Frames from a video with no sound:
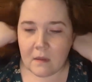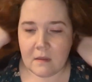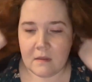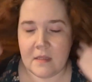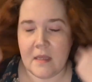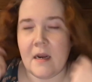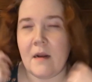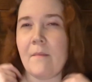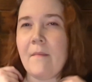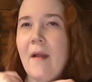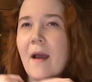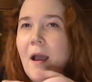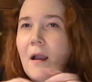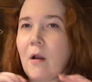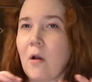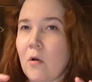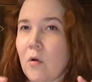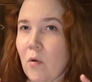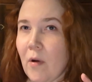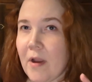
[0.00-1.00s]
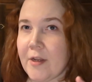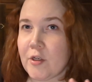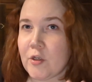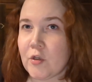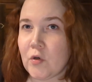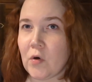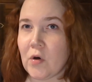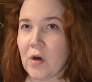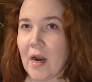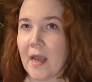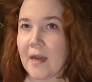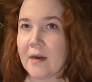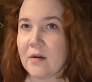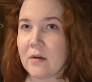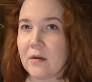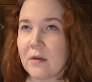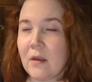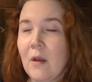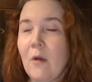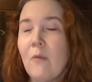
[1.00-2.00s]
that I'm not quite sure
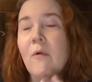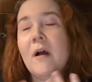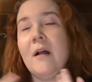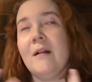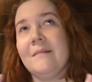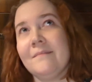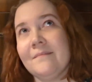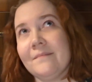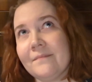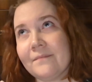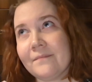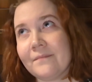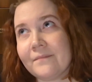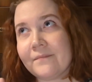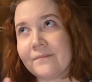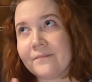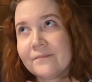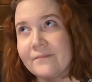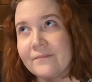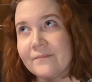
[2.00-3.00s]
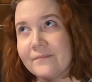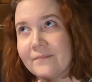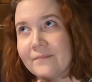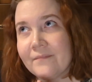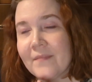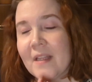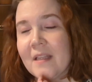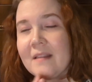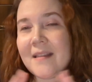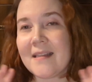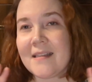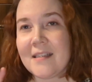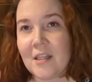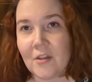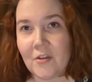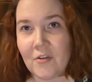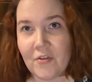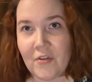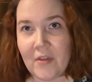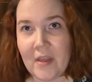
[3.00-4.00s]
on. Well, that's the
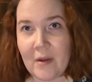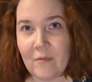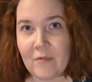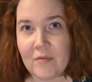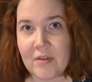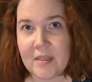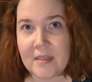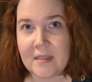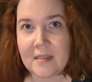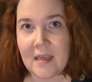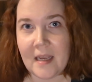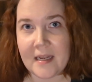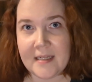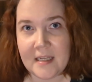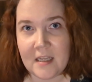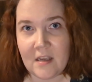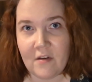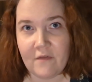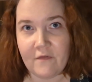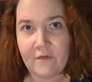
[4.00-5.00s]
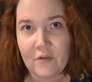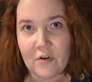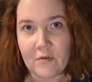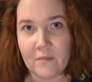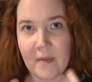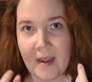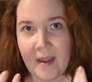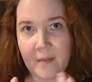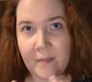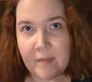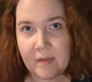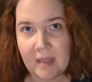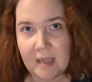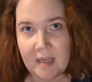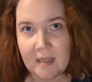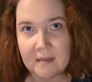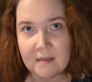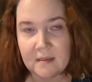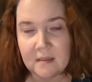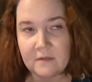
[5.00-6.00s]
other thing with this idea for my
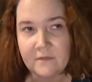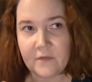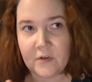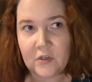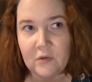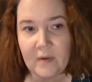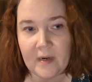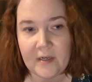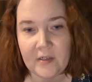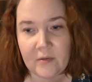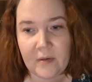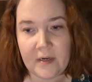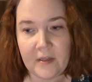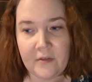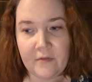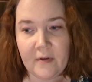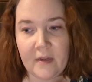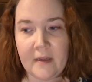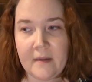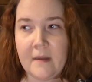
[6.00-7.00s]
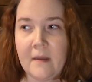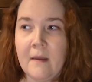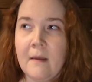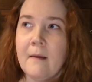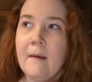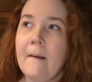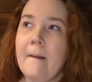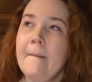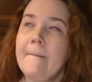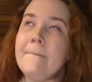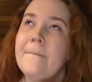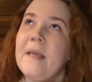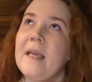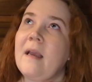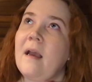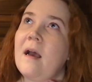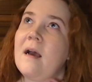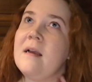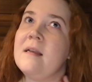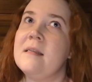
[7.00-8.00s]
plans for 2023.
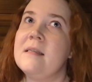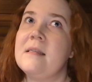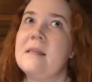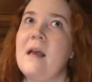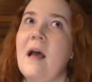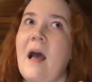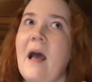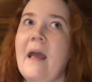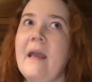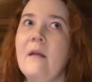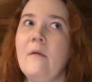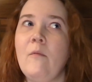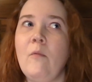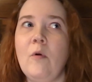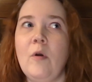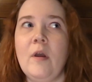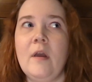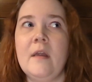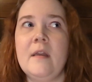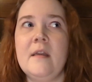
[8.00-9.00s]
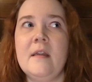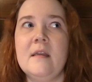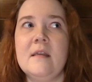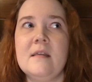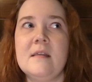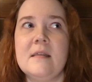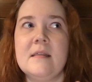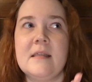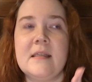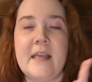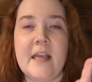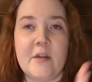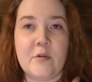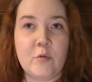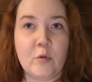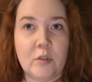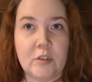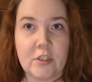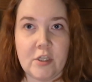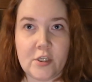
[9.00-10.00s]
Because I would
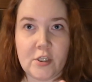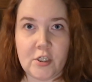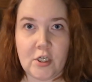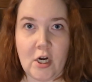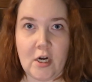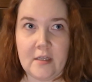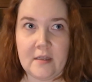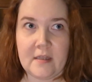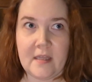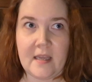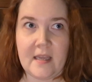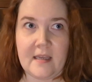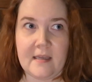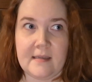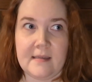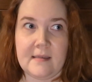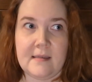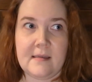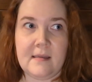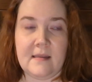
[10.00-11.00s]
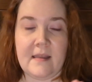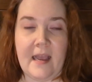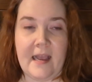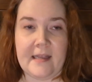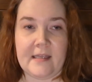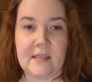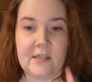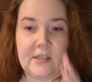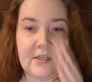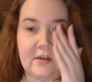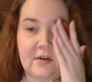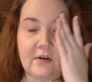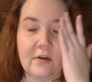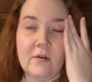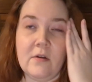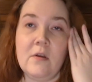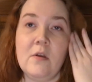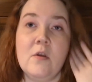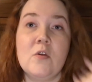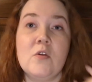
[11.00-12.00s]
schedule to start things last year
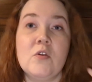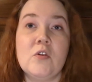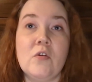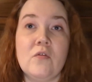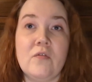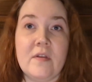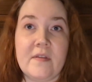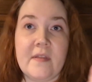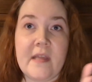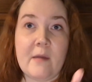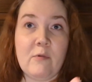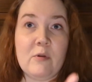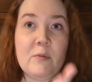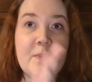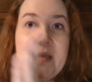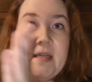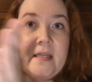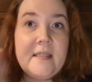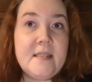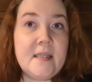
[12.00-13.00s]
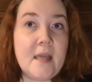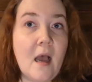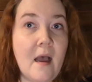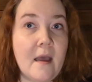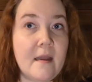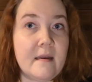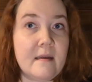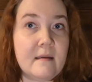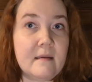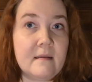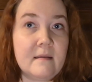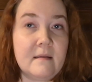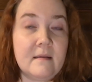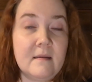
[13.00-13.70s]
so that they would be done